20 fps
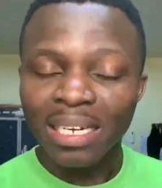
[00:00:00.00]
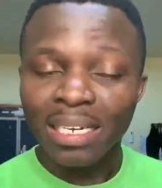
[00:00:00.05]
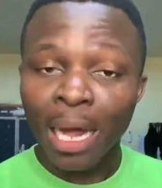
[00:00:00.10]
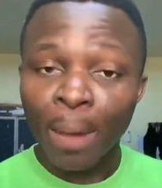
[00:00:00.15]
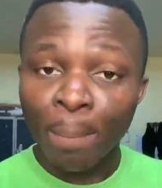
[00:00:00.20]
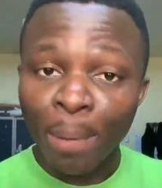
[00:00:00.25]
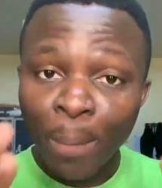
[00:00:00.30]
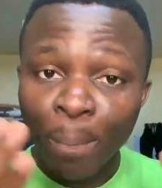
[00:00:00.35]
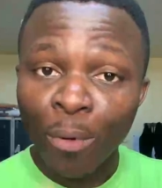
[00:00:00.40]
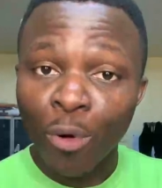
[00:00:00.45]

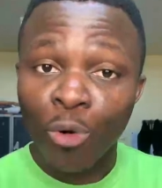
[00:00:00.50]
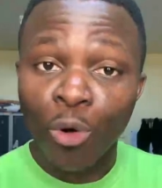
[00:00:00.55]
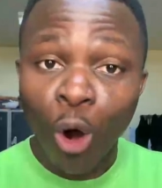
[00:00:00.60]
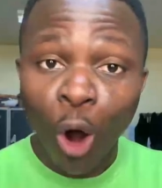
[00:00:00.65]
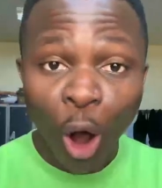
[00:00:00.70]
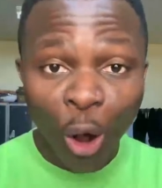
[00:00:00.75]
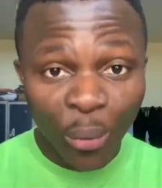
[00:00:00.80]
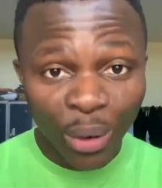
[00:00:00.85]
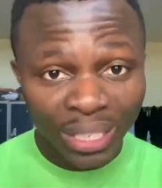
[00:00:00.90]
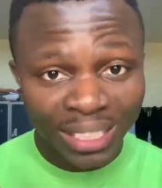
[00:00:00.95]
That people
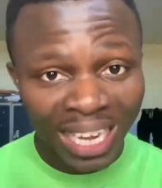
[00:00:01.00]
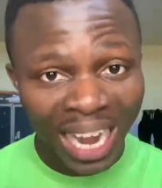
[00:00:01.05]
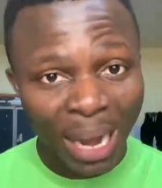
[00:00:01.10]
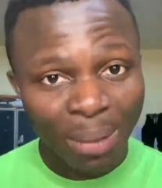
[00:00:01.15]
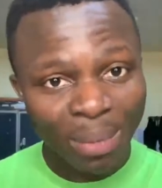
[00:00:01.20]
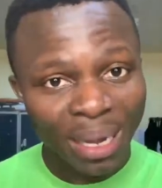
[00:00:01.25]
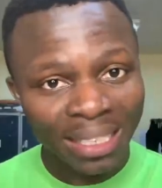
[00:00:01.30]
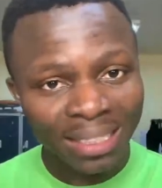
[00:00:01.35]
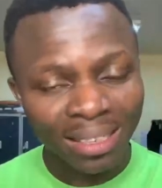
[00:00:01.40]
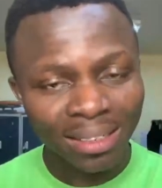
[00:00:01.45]
go on
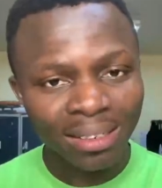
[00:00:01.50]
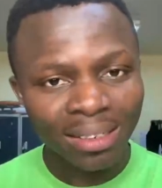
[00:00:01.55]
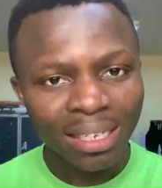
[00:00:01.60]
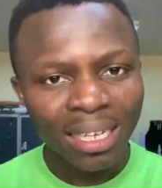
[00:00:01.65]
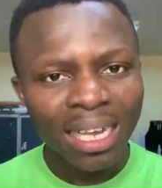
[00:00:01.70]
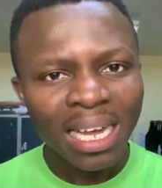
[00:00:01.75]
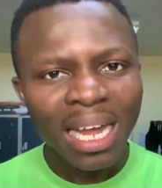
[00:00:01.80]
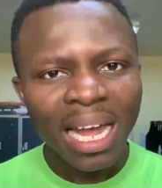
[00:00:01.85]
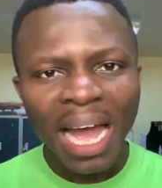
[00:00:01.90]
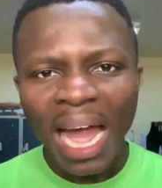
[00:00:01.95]
retirement
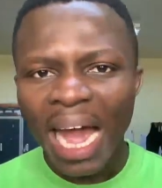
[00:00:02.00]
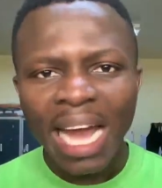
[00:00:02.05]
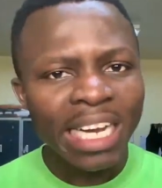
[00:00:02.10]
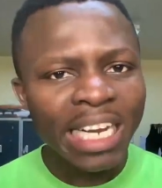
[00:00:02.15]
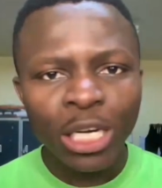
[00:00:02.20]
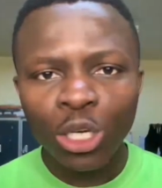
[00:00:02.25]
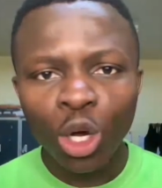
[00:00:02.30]
and